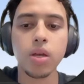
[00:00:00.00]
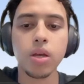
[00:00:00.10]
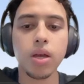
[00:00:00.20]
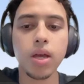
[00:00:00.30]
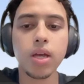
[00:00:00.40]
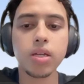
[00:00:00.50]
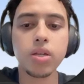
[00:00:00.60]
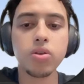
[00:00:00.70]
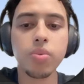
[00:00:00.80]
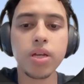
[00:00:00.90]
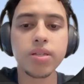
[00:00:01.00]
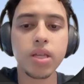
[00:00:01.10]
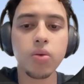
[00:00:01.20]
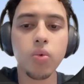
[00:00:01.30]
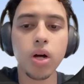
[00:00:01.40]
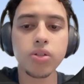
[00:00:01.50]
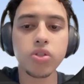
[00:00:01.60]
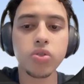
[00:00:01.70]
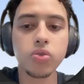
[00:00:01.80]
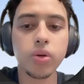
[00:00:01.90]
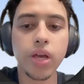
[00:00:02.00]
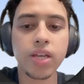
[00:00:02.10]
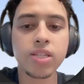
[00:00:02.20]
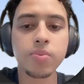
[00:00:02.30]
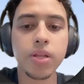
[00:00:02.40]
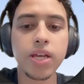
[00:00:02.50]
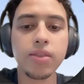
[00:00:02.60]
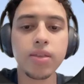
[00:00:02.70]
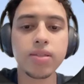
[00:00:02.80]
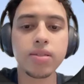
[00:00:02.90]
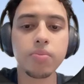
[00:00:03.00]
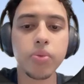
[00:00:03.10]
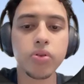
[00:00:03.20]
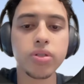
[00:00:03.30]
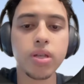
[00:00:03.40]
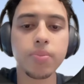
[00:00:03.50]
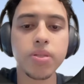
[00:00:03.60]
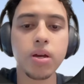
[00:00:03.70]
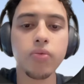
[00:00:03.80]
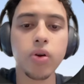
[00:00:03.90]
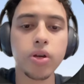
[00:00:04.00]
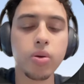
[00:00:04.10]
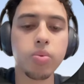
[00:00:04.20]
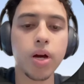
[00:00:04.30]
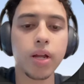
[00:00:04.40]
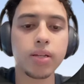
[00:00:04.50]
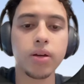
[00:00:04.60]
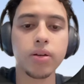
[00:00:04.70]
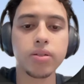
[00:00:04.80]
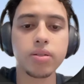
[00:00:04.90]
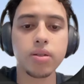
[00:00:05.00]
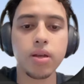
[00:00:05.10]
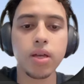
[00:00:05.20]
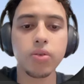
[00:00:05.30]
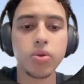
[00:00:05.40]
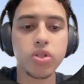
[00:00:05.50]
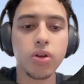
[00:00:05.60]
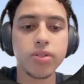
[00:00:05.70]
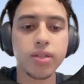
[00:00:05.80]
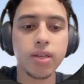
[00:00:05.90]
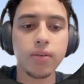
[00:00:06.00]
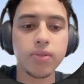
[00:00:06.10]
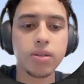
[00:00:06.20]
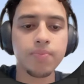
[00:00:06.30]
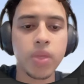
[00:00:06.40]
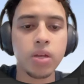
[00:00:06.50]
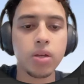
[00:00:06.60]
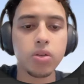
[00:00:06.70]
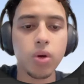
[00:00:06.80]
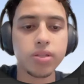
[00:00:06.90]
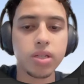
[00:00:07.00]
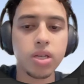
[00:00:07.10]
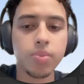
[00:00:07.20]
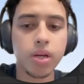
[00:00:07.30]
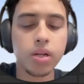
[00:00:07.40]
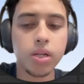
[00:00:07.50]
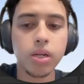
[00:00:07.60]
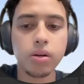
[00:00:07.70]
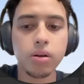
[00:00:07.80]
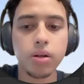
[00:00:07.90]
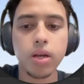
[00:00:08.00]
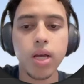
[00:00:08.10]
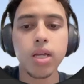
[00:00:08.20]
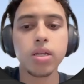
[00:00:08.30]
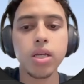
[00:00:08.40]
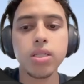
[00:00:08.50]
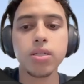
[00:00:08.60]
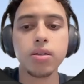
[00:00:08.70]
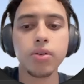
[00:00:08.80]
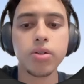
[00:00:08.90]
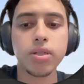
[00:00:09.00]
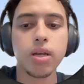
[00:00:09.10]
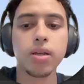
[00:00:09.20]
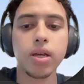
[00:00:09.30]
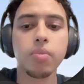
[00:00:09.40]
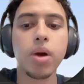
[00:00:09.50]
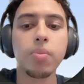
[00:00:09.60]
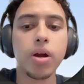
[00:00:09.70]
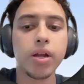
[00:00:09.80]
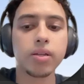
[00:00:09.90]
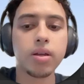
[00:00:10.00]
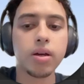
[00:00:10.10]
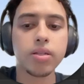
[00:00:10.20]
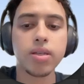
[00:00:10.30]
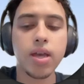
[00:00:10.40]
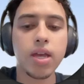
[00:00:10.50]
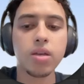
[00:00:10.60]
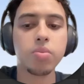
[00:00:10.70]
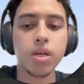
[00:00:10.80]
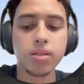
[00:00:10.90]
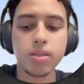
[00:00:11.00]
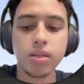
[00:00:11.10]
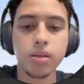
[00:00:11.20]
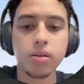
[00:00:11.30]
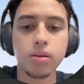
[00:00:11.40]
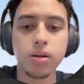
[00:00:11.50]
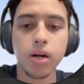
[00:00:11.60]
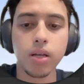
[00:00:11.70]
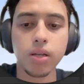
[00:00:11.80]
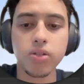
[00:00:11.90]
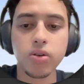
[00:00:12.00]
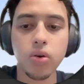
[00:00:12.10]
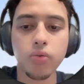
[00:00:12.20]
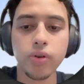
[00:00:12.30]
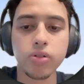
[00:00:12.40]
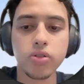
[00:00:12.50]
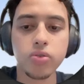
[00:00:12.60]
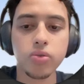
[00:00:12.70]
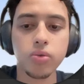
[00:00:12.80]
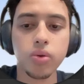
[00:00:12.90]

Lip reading: And you basically want to explain the simple steps of what your product does and the results it gives. You want to keep it clear and easy to understand. Like my product does A, B, and C. All right, let's go over to